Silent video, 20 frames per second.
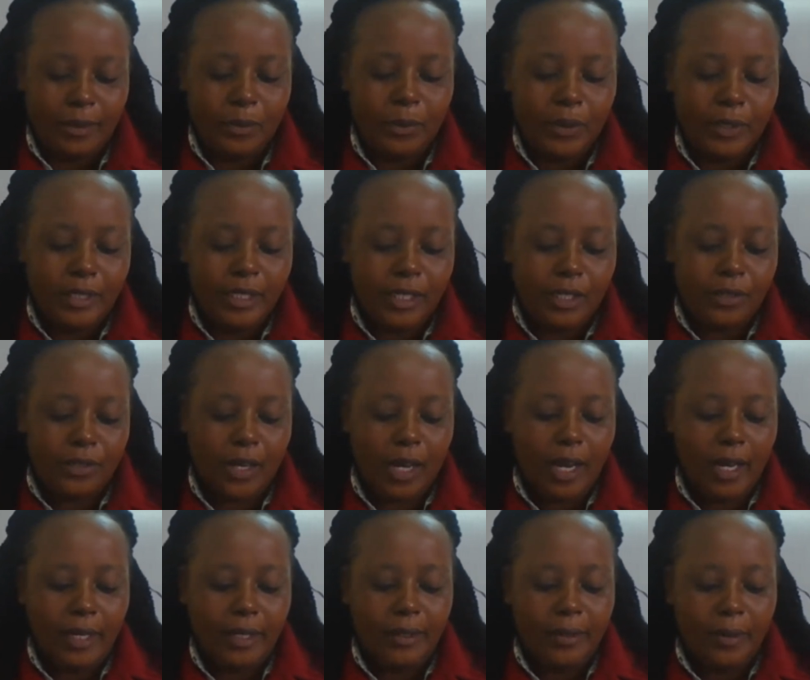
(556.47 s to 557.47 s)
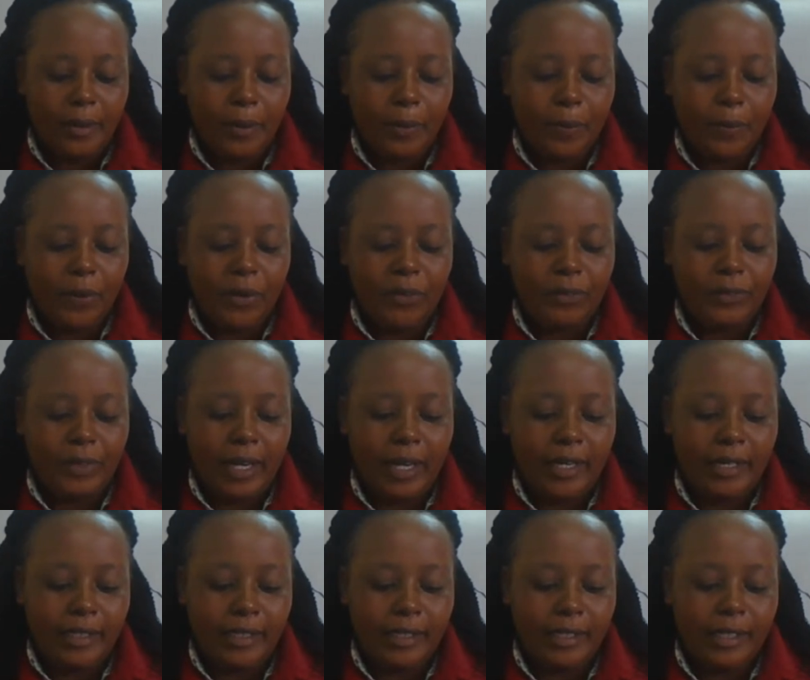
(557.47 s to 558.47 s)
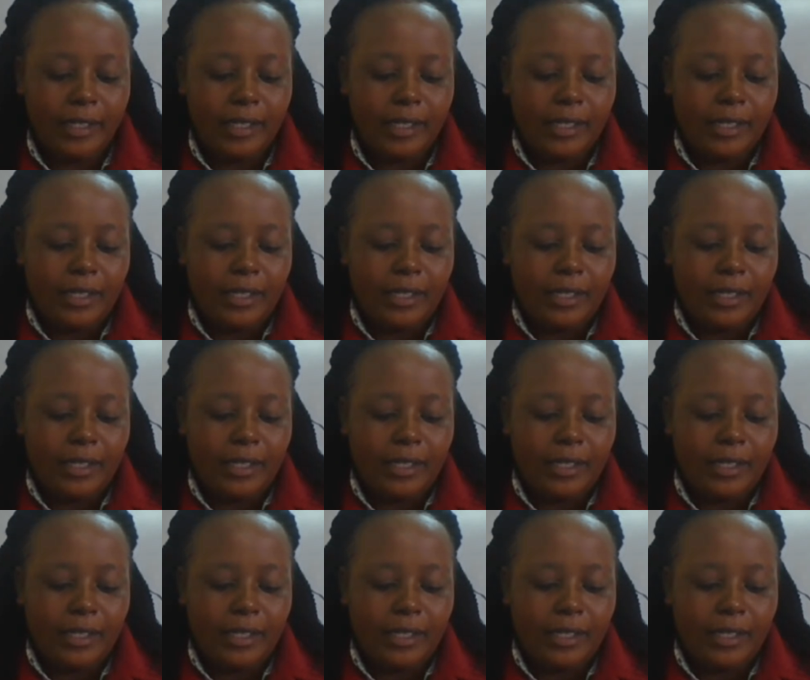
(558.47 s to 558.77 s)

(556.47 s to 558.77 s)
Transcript: What is soil profile?